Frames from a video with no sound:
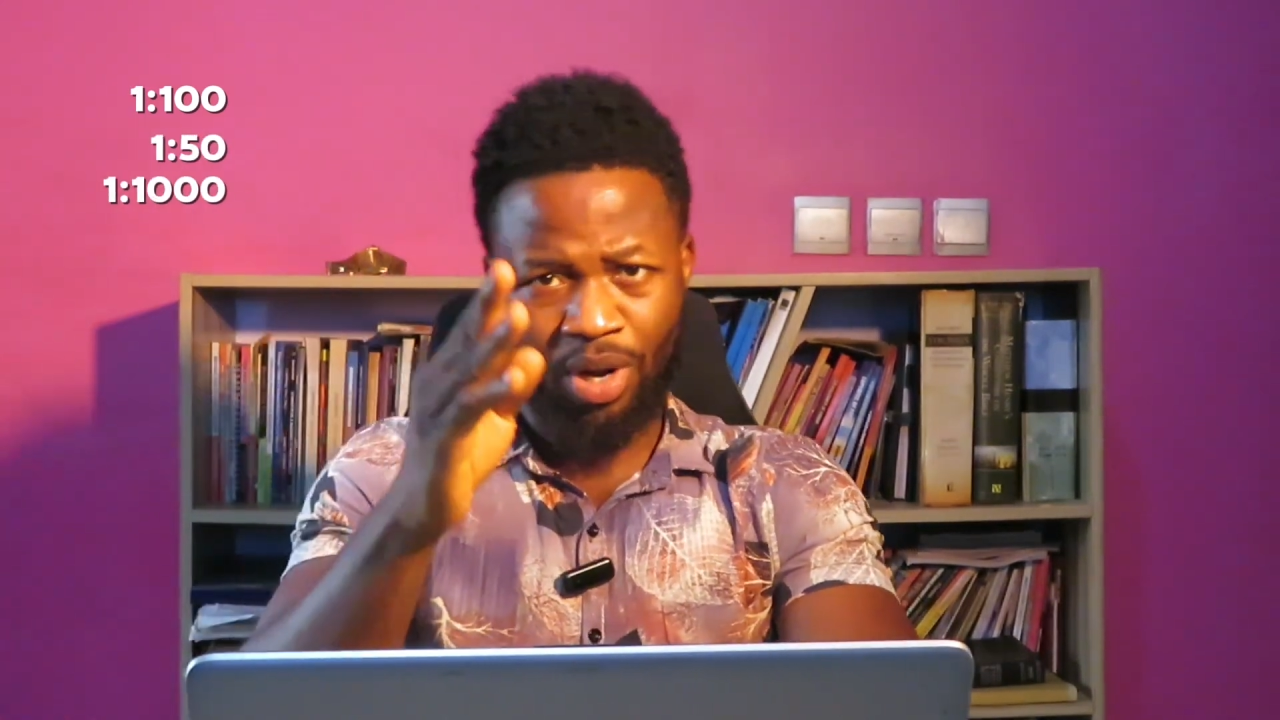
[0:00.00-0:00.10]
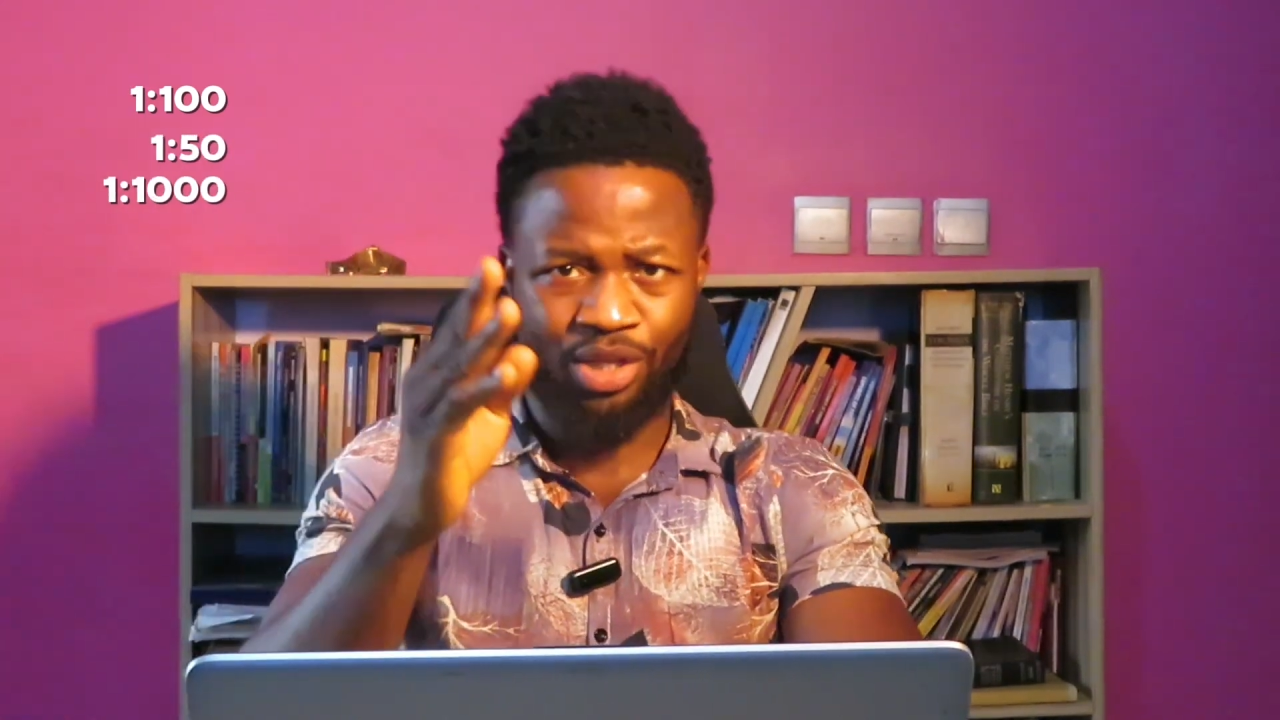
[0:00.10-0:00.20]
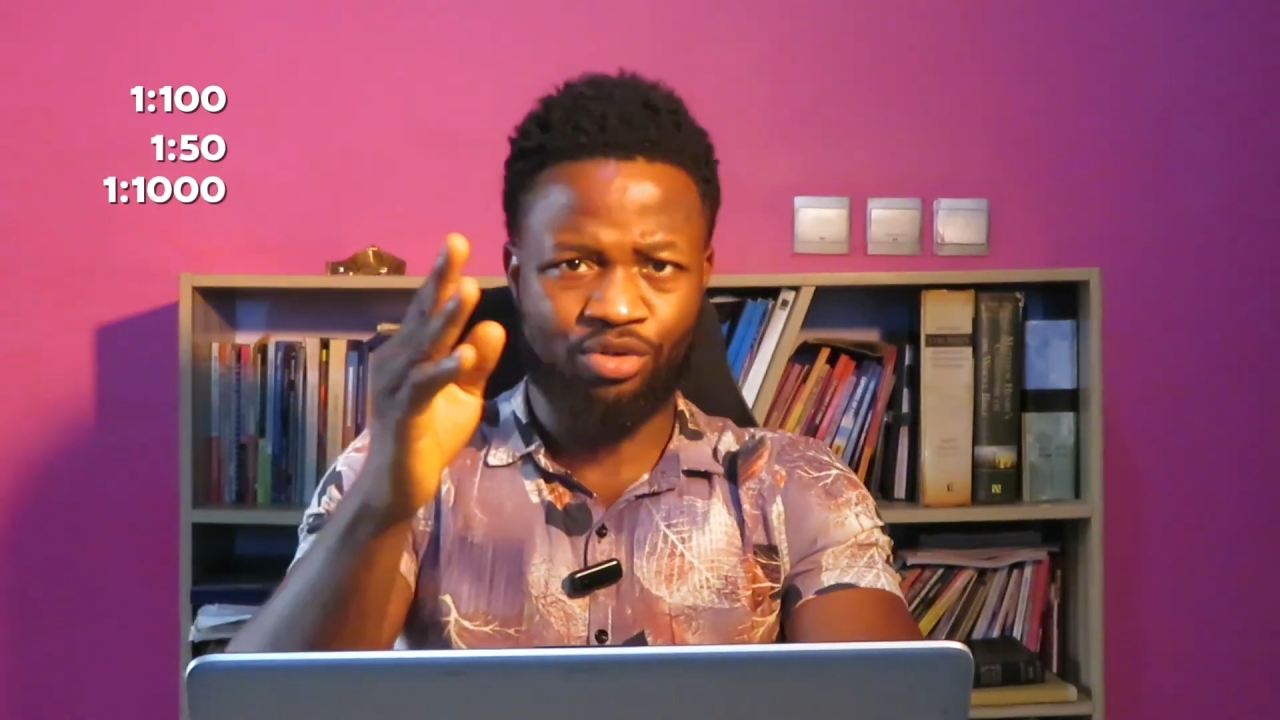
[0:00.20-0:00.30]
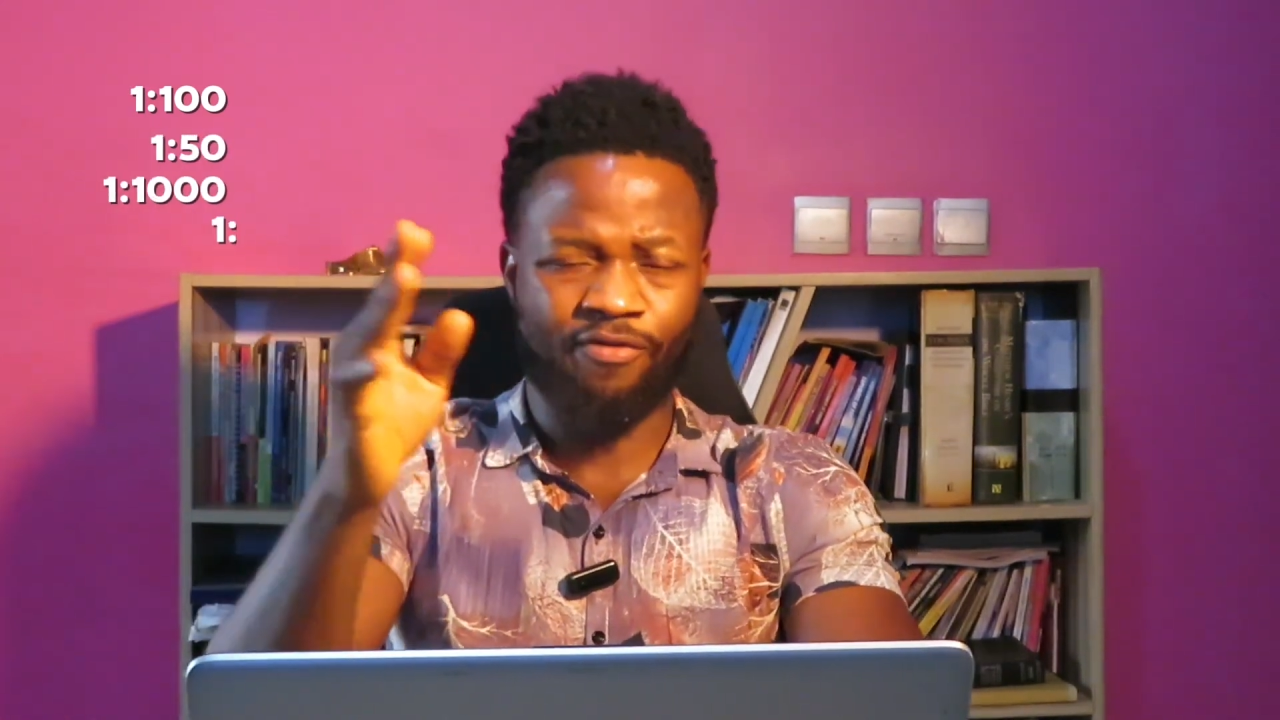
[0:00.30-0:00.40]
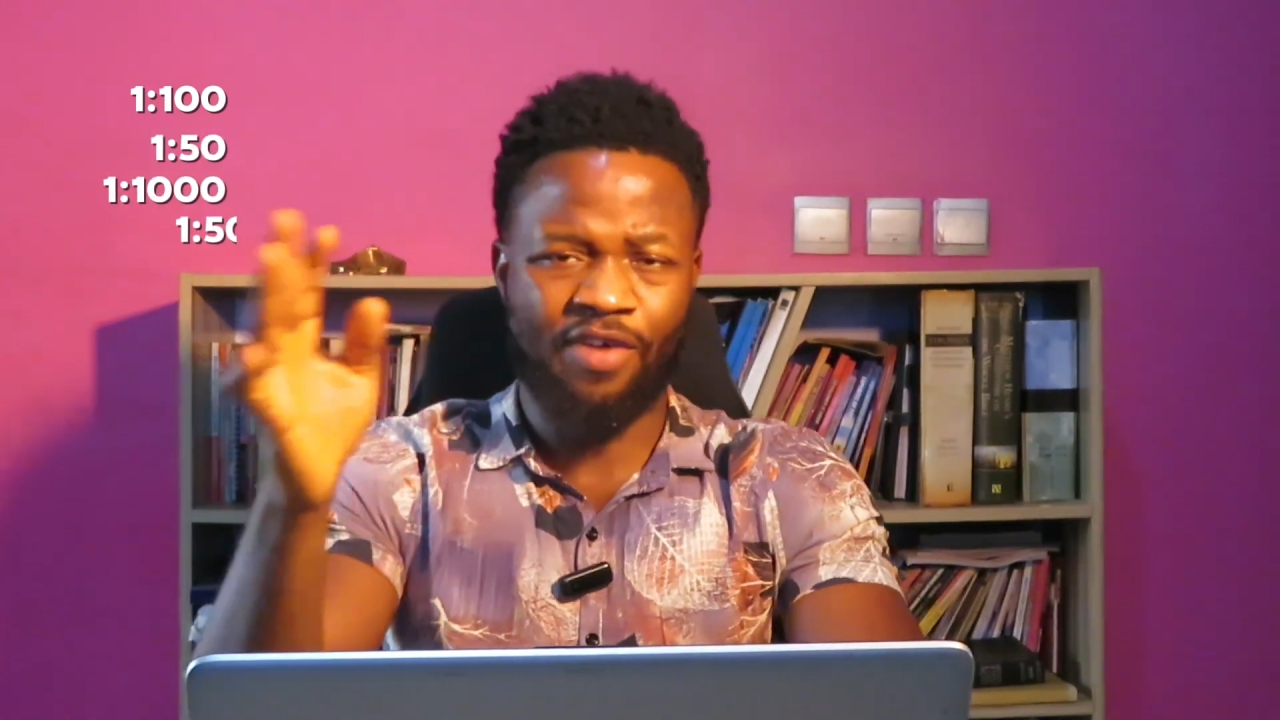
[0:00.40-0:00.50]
1 to